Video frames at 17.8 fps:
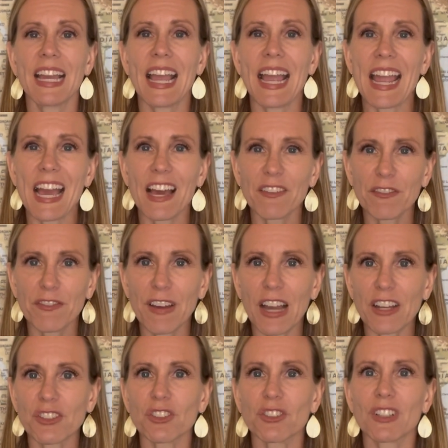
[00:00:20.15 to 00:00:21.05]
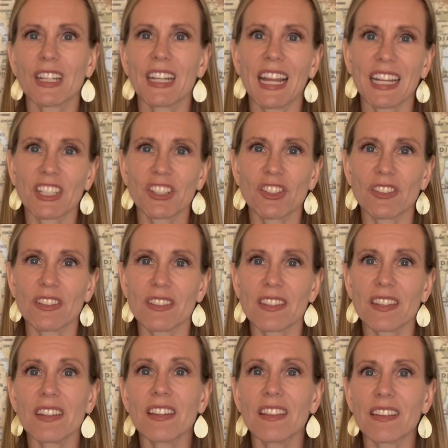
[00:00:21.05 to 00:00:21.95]
and fascial
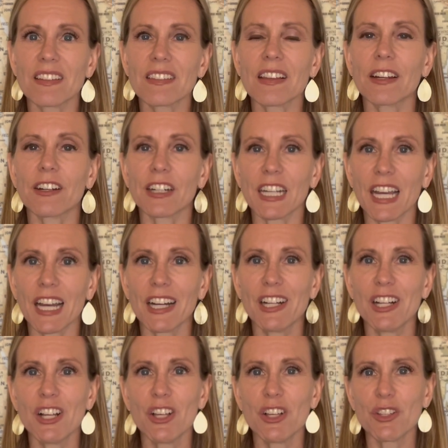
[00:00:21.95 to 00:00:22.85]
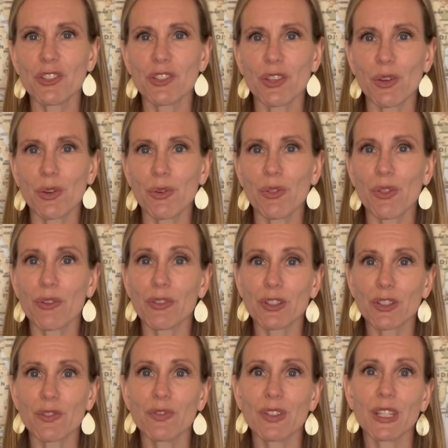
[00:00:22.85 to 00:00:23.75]
connections in this area. So the
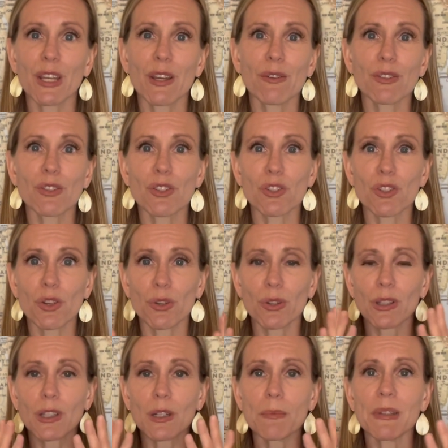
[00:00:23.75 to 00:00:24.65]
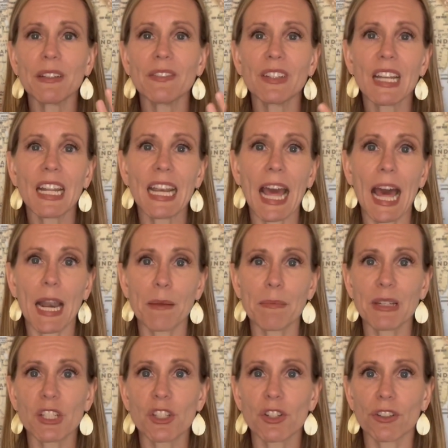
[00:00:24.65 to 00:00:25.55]
first video is to show you a little bit of an
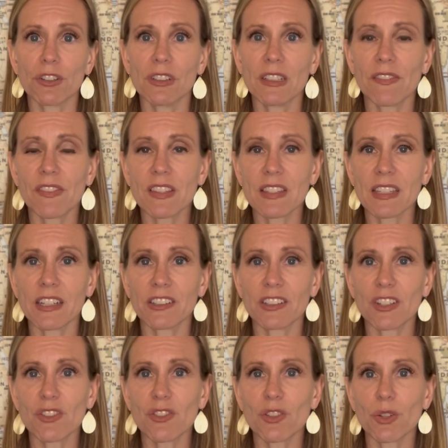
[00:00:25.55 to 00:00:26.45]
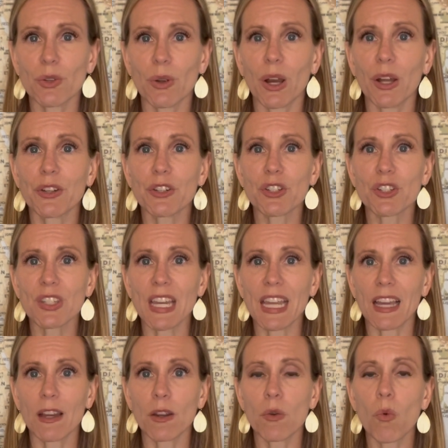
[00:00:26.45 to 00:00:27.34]
anatomy journey of this area so you
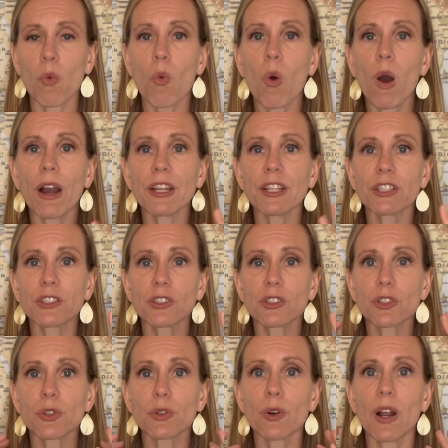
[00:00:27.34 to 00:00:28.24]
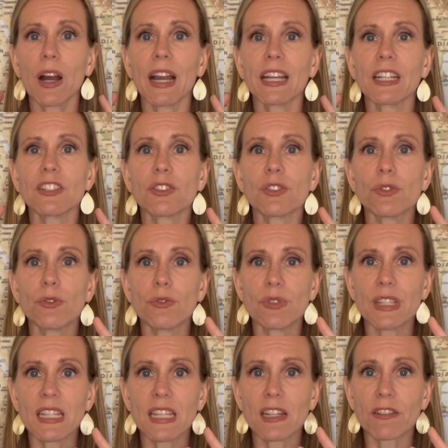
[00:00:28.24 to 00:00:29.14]
understand what you're trying to
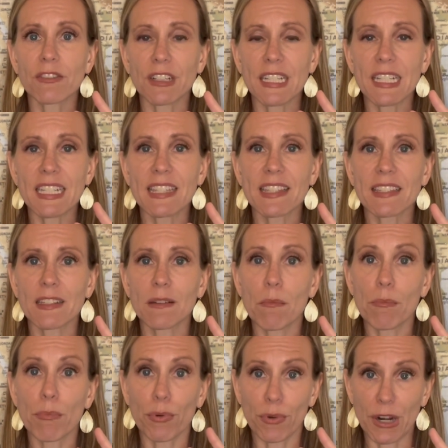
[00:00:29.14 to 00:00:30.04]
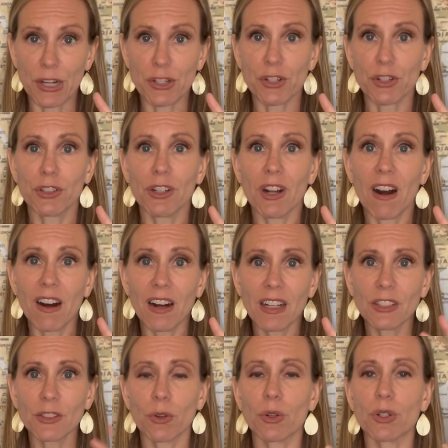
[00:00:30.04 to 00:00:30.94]
decrease pressure
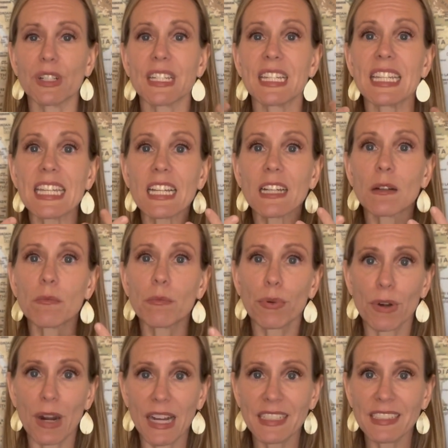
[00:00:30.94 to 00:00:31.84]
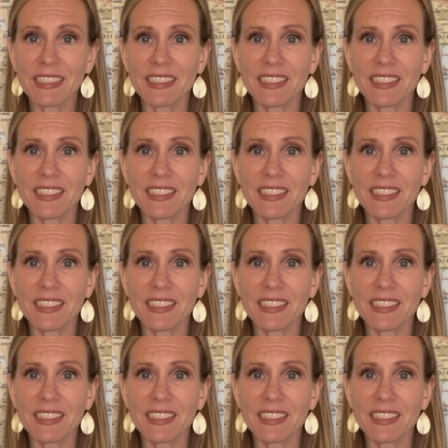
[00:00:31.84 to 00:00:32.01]
on or decompress